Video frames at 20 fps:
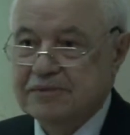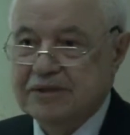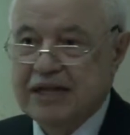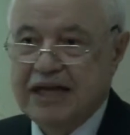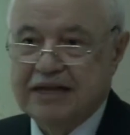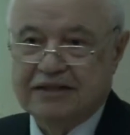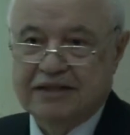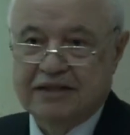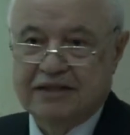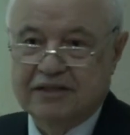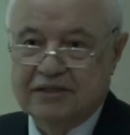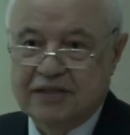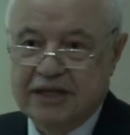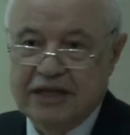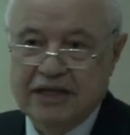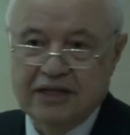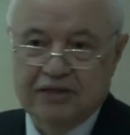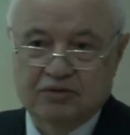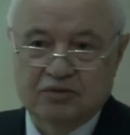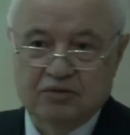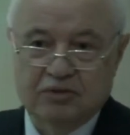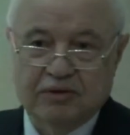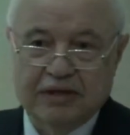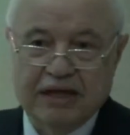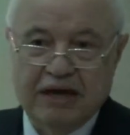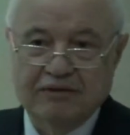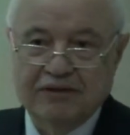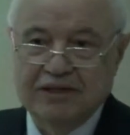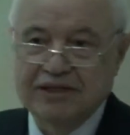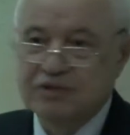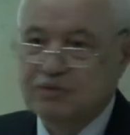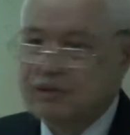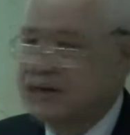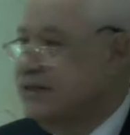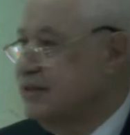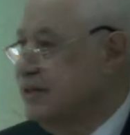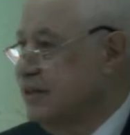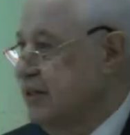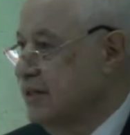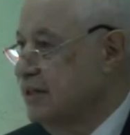that in the year
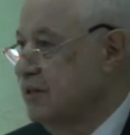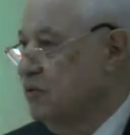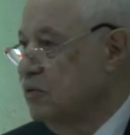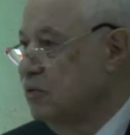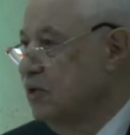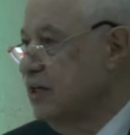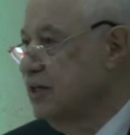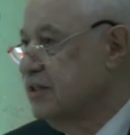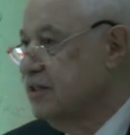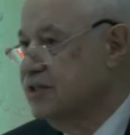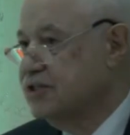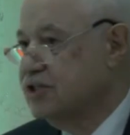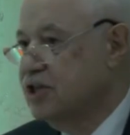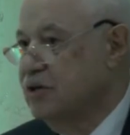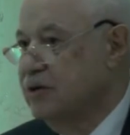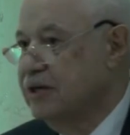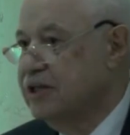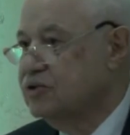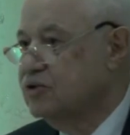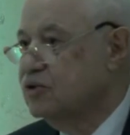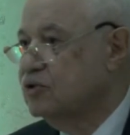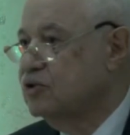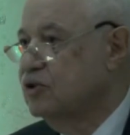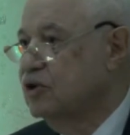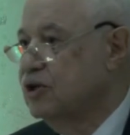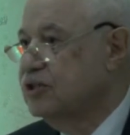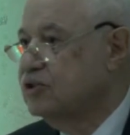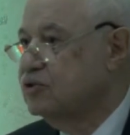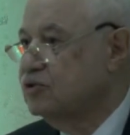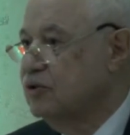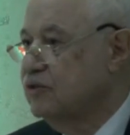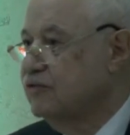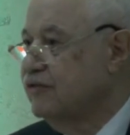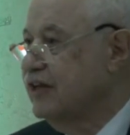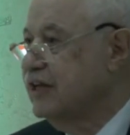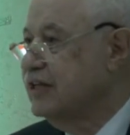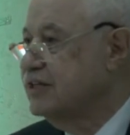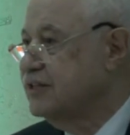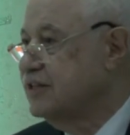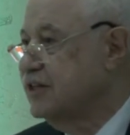2020, the world is going to go into a
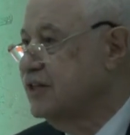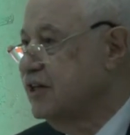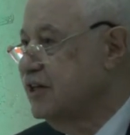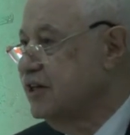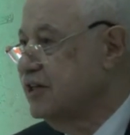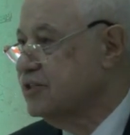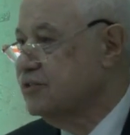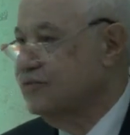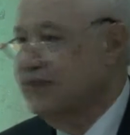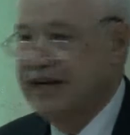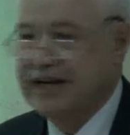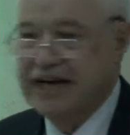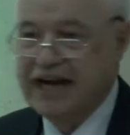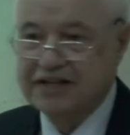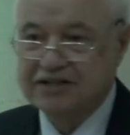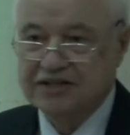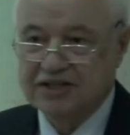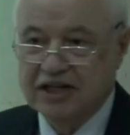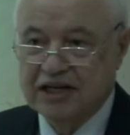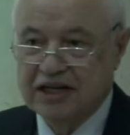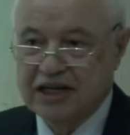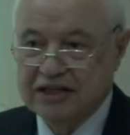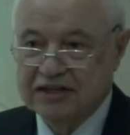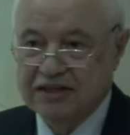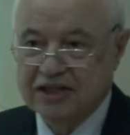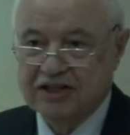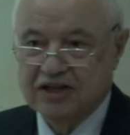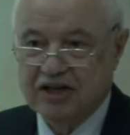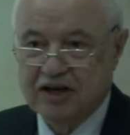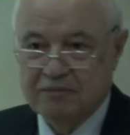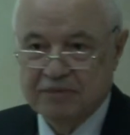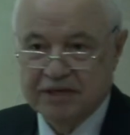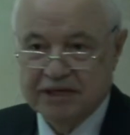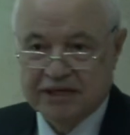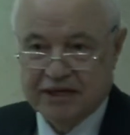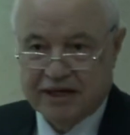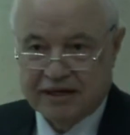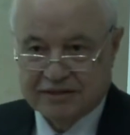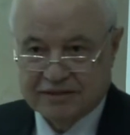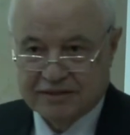very serious financial and economic
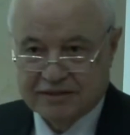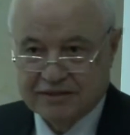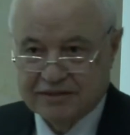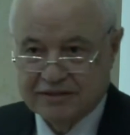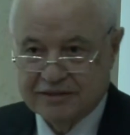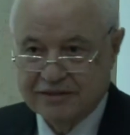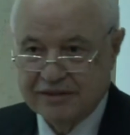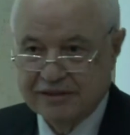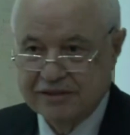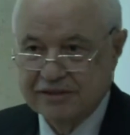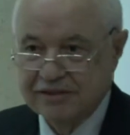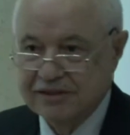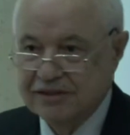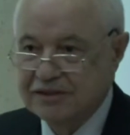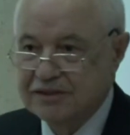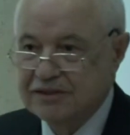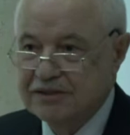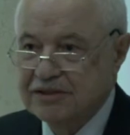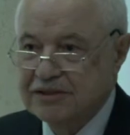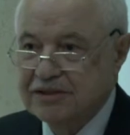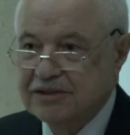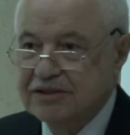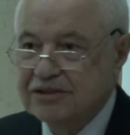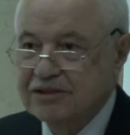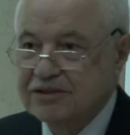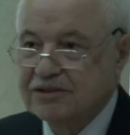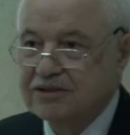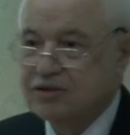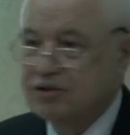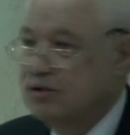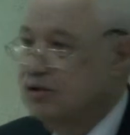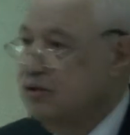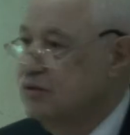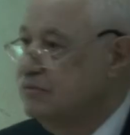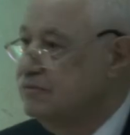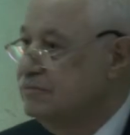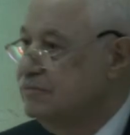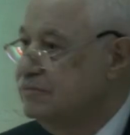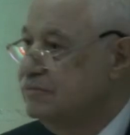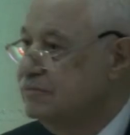crisis. So